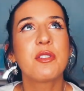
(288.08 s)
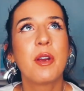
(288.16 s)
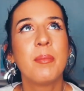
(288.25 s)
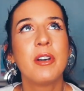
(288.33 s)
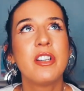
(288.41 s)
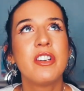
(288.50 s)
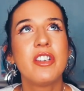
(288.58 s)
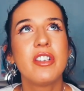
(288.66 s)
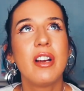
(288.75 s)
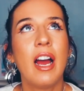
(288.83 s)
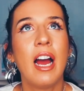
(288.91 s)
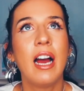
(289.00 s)
so
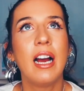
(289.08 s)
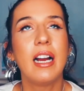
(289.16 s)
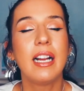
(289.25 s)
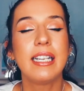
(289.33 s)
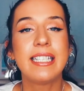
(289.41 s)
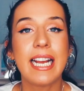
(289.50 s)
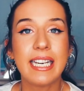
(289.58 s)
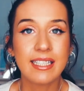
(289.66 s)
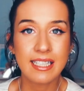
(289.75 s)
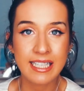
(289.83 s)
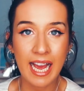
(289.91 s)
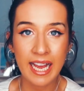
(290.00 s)
much
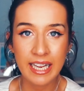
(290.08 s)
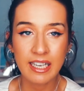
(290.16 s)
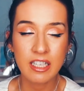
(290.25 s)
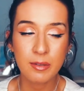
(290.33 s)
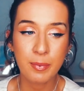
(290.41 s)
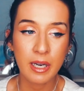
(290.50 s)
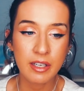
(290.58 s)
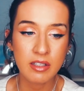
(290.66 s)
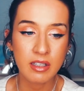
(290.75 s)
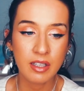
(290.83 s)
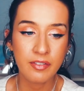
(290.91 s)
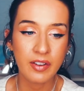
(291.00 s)
day-to-day
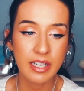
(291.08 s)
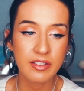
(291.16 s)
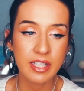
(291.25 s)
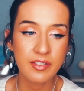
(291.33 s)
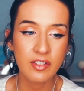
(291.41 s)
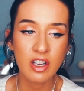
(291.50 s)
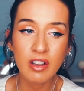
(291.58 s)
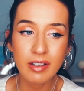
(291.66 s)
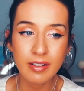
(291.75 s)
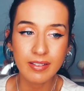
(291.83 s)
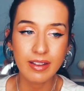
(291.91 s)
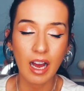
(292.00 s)
interpersonal
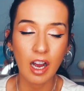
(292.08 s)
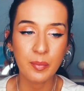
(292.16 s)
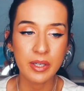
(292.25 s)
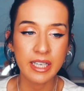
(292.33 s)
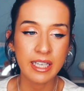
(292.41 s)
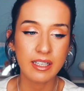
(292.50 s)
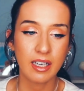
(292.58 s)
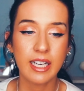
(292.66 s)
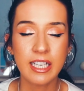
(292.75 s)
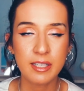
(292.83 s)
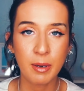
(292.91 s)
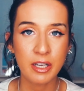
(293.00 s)
effectiveness that I would need, like
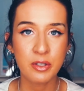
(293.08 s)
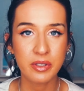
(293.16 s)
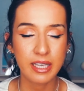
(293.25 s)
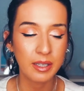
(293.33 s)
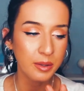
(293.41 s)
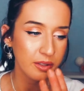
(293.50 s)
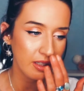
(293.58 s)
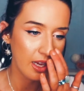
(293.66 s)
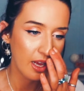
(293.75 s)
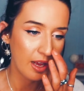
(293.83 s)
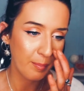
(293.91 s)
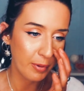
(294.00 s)
interpersonal skills.
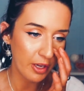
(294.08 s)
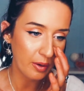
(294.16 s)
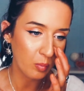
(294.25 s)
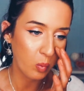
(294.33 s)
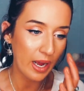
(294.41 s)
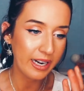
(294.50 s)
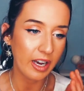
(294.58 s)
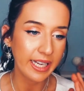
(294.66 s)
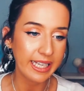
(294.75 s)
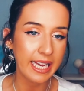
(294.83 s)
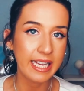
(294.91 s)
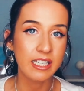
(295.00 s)
But when I
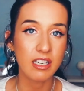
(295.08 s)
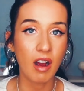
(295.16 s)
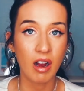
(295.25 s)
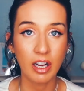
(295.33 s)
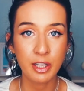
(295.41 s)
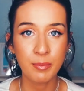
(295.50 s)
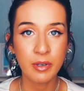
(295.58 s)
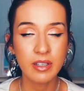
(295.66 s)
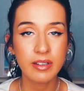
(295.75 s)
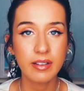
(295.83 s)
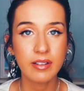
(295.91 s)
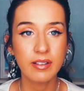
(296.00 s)
get into
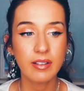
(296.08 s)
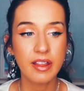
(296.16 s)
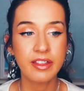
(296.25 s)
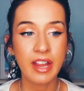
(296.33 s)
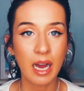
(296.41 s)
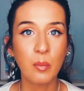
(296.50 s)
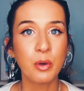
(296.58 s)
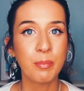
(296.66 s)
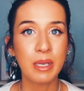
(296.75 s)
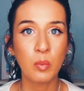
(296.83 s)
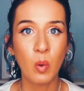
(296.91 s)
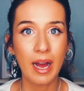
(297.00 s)
arguments, that would
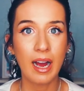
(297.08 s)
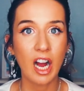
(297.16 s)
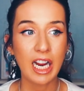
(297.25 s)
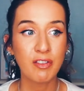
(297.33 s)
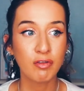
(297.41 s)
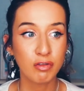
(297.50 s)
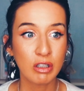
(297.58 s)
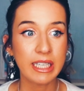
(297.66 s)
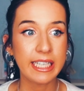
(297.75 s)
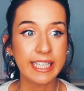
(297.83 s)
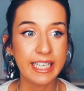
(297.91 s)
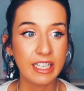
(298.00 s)
be where I
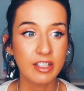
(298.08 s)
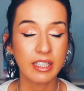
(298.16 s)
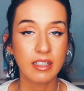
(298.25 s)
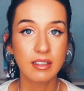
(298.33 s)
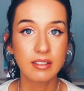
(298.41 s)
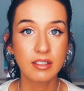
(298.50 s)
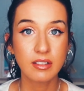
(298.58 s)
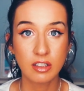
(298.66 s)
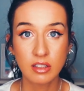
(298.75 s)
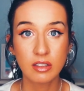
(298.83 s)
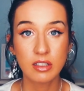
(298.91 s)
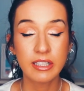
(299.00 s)
really need to,
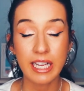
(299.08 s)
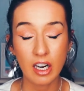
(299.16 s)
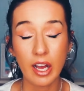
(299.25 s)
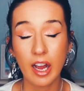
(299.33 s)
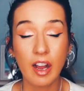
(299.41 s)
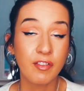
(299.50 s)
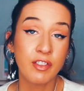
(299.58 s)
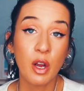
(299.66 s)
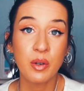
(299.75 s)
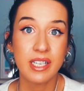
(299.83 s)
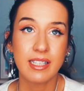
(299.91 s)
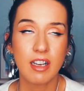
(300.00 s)
that like I've
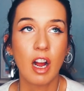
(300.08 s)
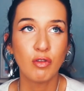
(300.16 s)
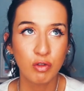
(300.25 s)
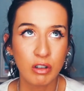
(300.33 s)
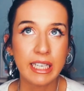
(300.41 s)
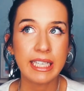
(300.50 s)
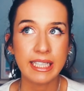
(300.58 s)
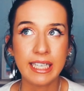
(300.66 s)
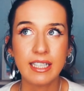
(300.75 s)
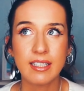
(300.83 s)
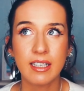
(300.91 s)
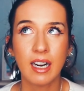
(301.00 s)
noticed I really
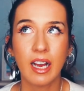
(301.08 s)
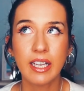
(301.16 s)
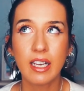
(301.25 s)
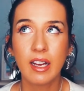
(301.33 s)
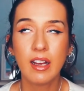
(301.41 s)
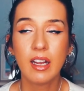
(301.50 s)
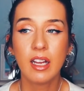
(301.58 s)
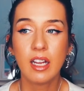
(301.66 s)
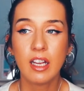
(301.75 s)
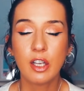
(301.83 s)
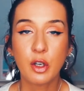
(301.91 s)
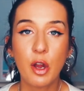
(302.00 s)
need to like
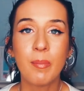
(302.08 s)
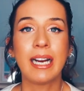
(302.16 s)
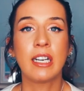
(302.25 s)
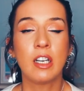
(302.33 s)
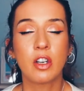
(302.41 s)
go back and